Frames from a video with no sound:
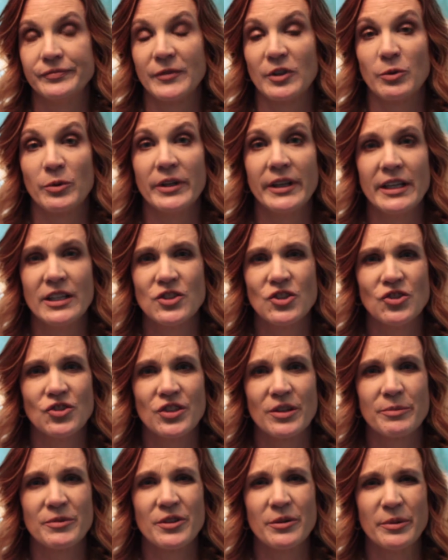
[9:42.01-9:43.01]

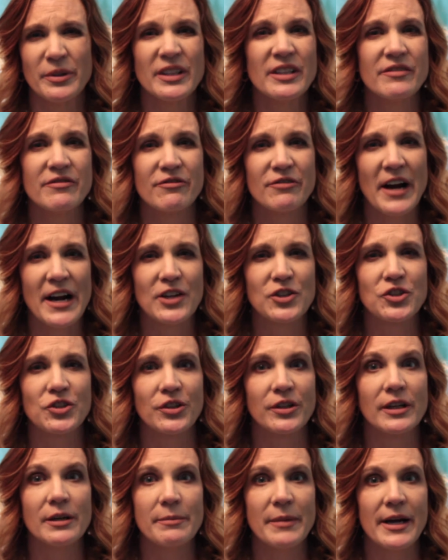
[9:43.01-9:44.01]
relationships are really
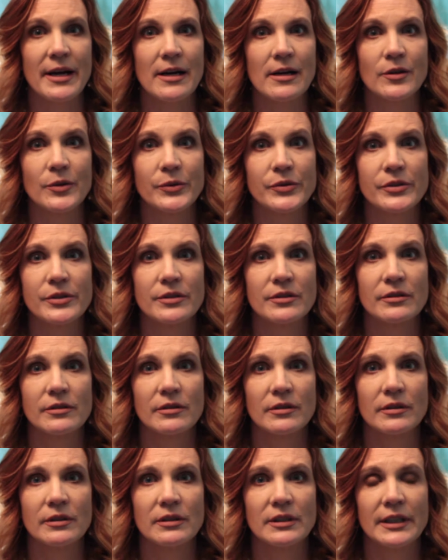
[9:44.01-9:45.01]
fractured at my house,
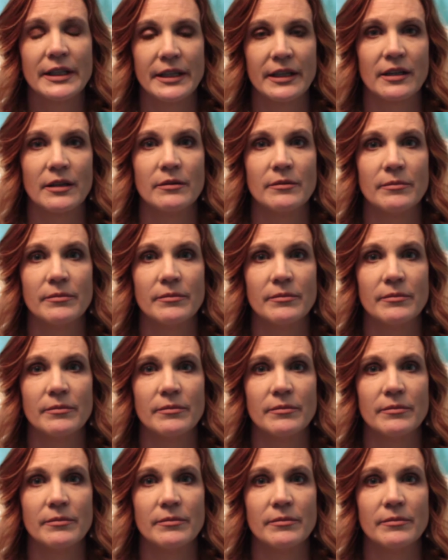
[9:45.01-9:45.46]
like